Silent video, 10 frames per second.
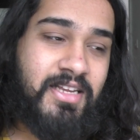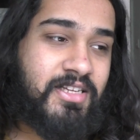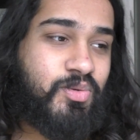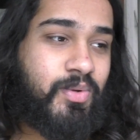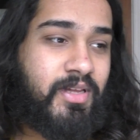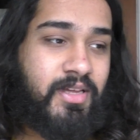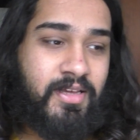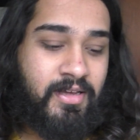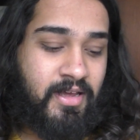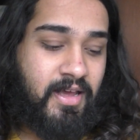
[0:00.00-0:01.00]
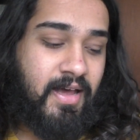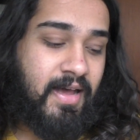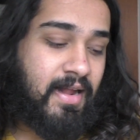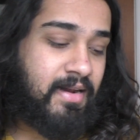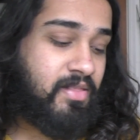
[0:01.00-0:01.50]
next week,
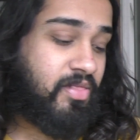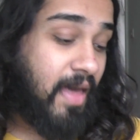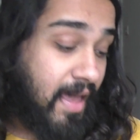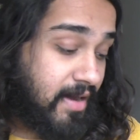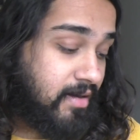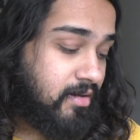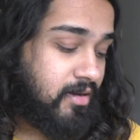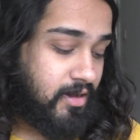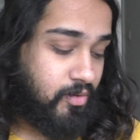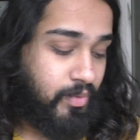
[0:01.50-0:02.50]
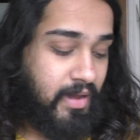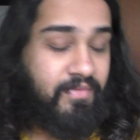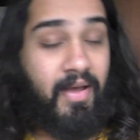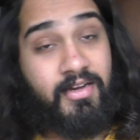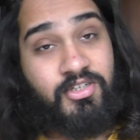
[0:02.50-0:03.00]
and then we
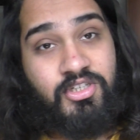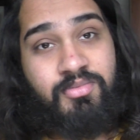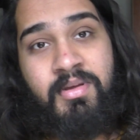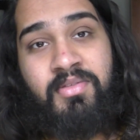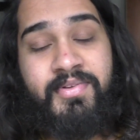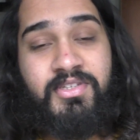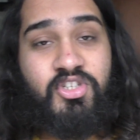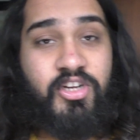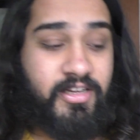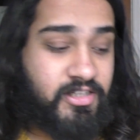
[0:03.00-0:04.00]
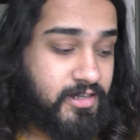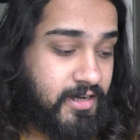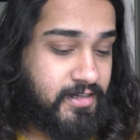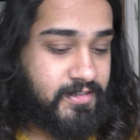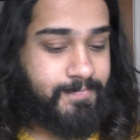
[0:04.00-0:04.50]
have Ashton Smith versus Jack
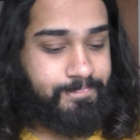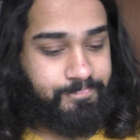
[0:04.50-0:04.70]
Stars.